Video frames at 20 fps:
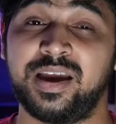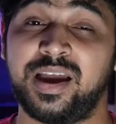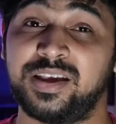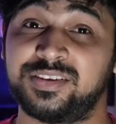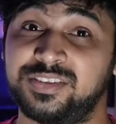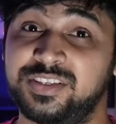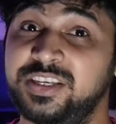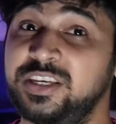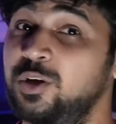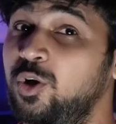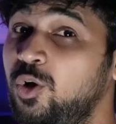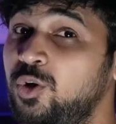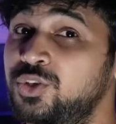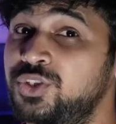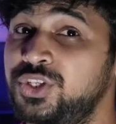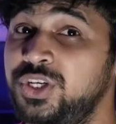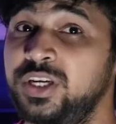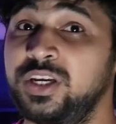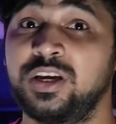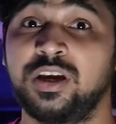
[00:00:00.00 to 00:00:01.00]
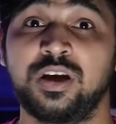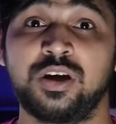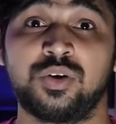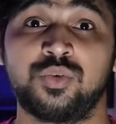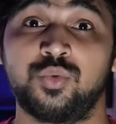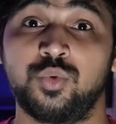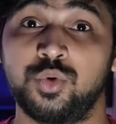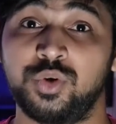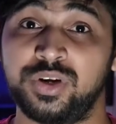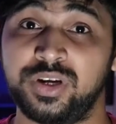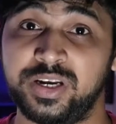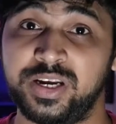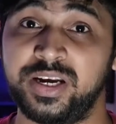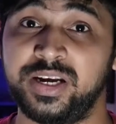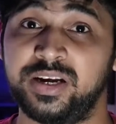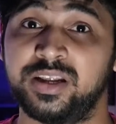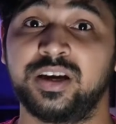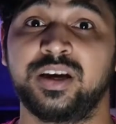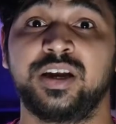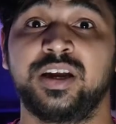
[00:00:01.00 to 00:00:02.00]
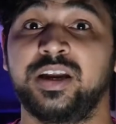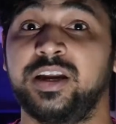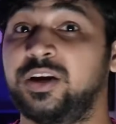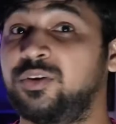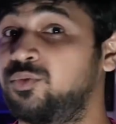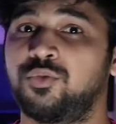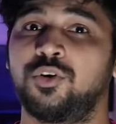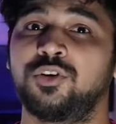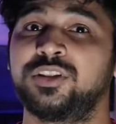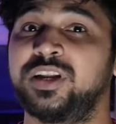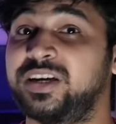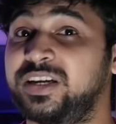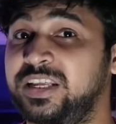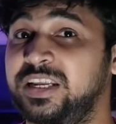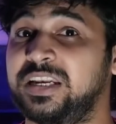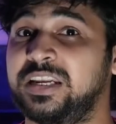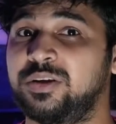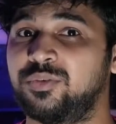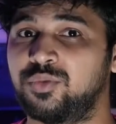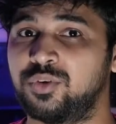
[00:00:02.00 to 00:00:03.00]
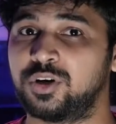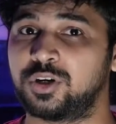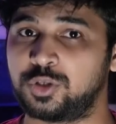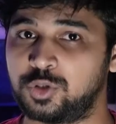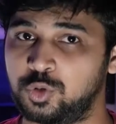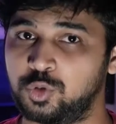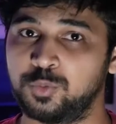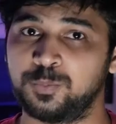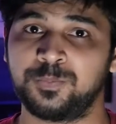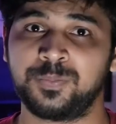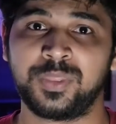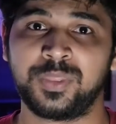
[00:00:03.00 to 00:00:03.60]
as he or she would need it for their daily work too.